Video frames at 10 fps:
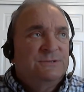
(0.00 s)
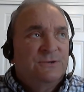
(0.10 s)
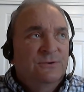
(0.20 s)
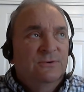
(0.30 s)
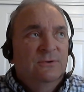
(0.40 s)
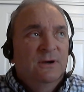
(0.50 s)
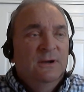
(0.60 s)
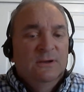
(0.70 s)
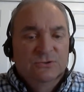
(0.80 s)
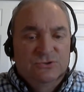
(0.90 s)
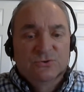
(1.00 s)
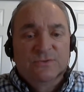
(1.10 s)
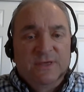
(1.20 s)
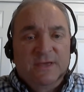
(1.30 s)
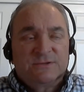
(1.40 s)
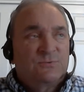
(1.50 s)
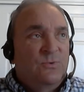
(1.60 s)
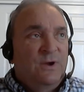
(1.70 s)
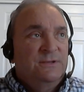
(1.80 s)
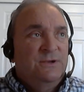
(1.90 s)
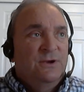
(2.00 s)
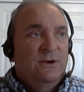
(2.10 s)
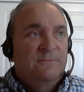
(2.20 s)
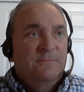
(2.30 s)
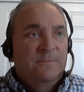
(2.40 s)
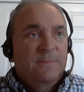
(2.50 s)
to do this when you're